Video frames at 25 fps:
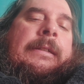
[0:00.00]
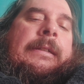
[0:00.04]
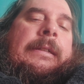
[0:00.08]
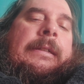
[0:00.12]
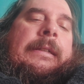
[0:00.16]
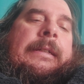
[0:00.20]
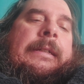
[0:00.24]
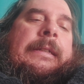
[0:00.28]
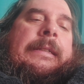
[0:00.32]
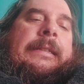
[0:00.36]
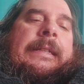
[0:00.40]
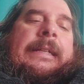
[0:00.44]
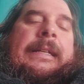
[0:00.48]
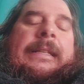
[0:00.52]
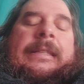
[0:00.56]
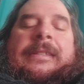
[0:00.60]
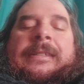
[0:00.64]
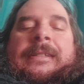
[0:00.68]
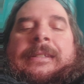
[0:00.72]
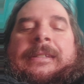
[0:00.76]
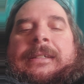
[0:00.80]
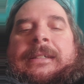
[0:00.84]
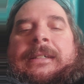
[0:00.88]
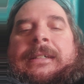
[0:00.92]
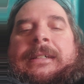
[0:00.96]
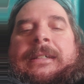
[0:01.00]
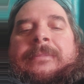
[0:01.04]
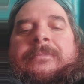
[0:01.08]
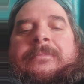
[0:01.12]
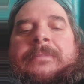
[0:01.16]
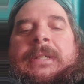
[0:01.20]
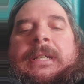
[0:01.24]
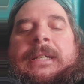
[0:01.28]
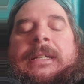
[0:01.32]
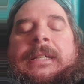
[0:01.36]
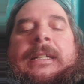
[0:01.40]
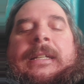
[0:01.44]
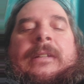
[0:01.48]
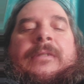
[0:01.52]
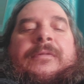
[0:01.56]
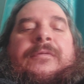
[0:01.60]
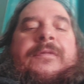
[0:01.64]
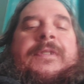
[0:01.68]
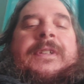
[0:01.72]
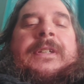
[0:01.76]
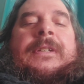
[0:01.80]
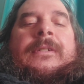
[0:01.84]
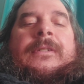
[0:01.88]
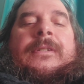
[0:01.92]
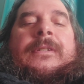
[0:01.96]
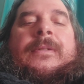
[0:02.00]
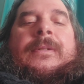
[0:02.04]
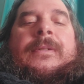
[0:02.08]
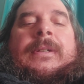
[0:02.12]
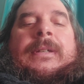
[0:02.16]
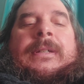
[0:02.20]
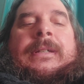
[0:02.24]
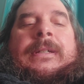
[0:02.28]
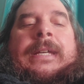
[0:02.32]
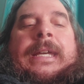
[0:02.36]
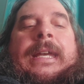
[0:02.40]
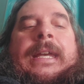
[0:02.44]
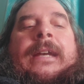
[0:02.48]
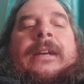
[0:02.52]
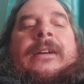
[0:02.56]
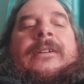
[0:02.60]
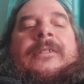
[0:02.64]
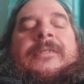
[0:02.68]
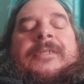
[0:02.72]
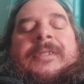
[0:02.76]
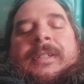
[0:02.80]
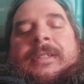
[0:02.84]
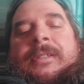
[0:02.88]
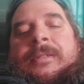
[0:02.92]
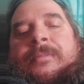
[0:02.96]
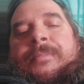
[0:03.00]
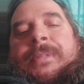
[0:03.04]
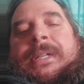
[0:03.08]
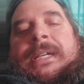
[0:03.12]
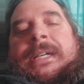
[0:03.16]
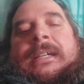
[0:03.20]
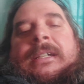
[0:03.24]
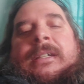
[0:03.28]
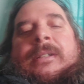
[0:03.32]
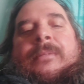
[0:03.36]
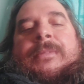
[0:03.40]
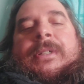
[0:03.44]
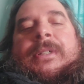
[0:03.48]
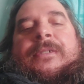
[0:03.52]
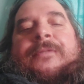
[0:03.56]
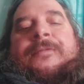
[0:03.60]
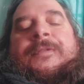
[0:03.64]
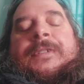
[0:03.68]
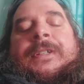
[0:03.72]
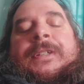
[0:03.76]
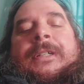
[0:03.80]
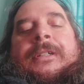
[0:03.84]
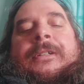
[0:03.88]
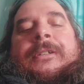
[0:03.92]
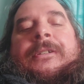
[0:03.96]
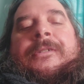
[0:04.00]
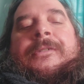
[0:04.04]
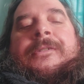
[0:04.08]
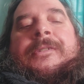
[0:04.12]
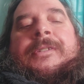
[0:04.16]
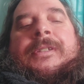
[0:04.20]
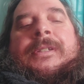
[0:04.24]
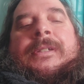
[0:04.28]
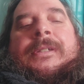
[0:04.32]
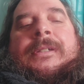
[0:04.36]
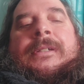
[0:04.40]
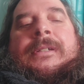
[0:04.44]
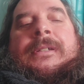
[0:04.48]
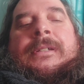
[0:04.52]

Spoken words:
and that's I kind of feel the hairs on the back of my fingers.